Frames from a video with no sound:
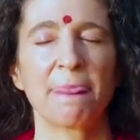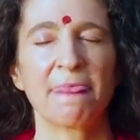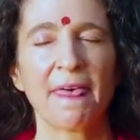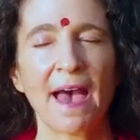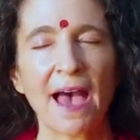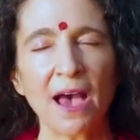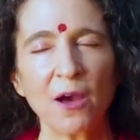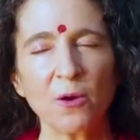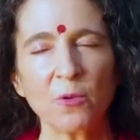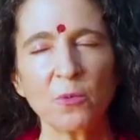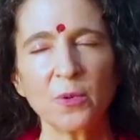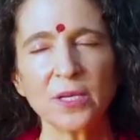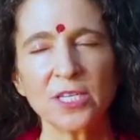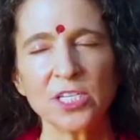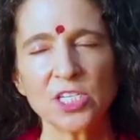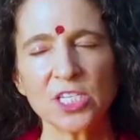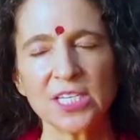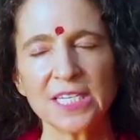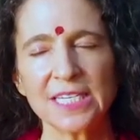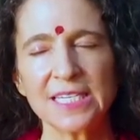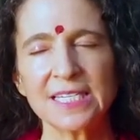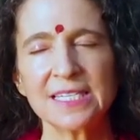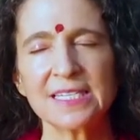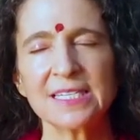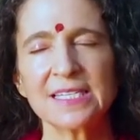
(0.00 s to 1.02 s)
That
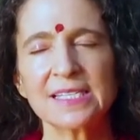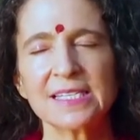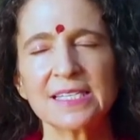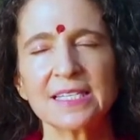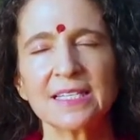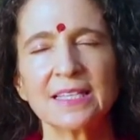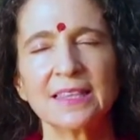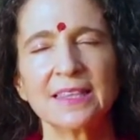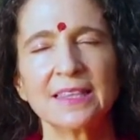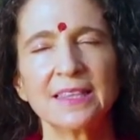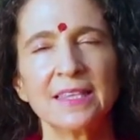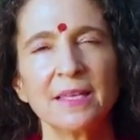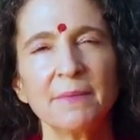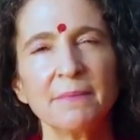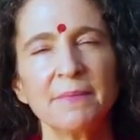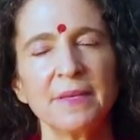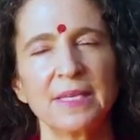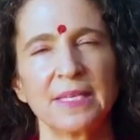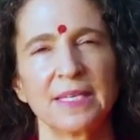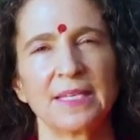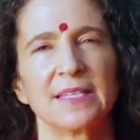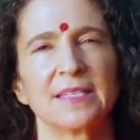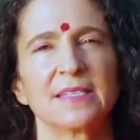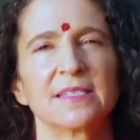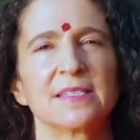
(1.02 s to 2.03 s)
which is
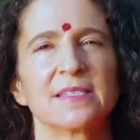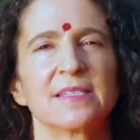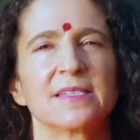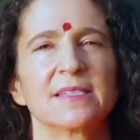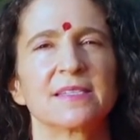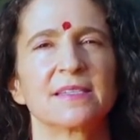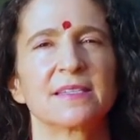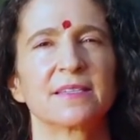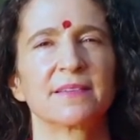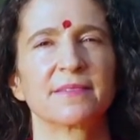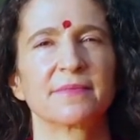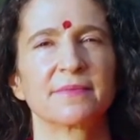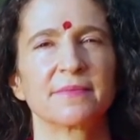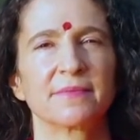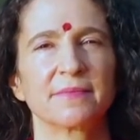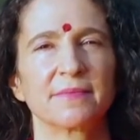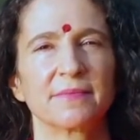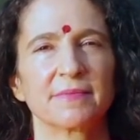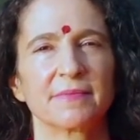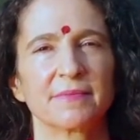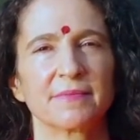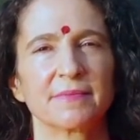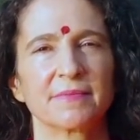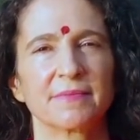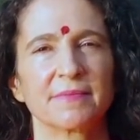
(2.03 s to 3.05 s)
limitless
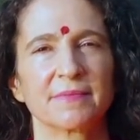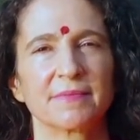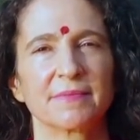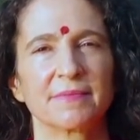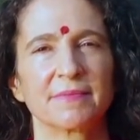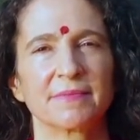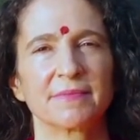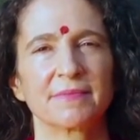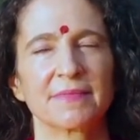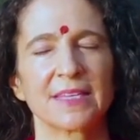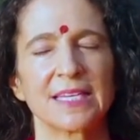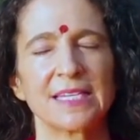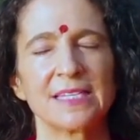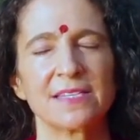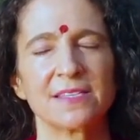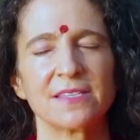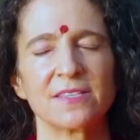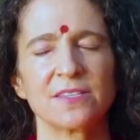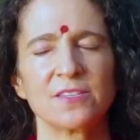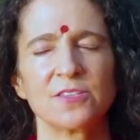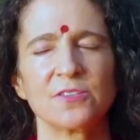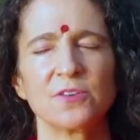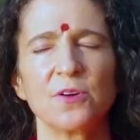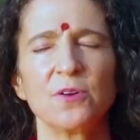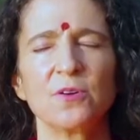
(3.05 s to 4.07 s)
is
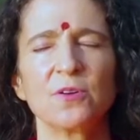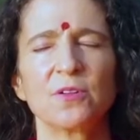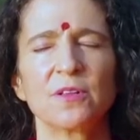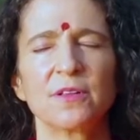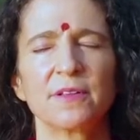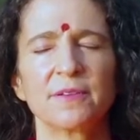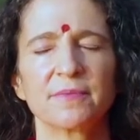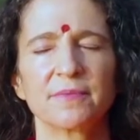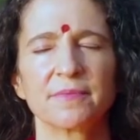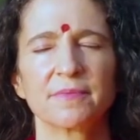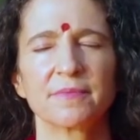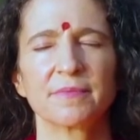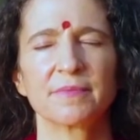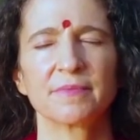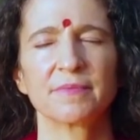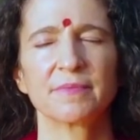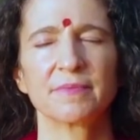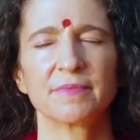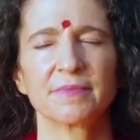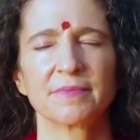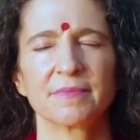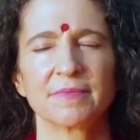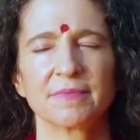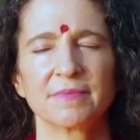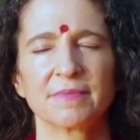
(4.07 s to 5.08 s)
the soul.
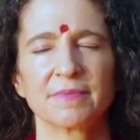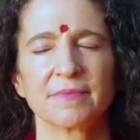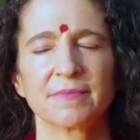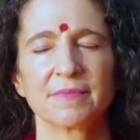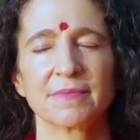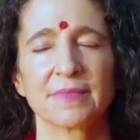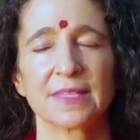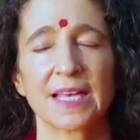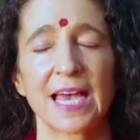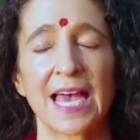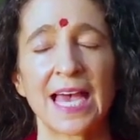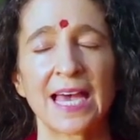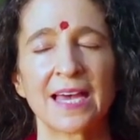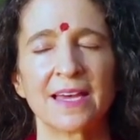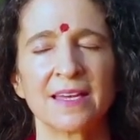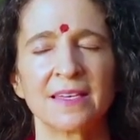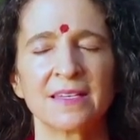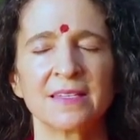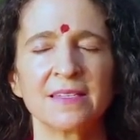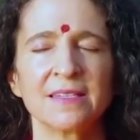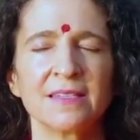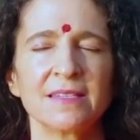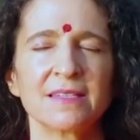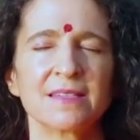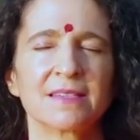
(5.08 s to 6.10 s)

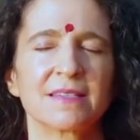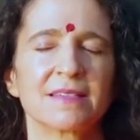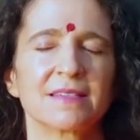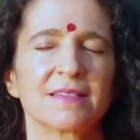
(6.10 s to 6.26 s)
And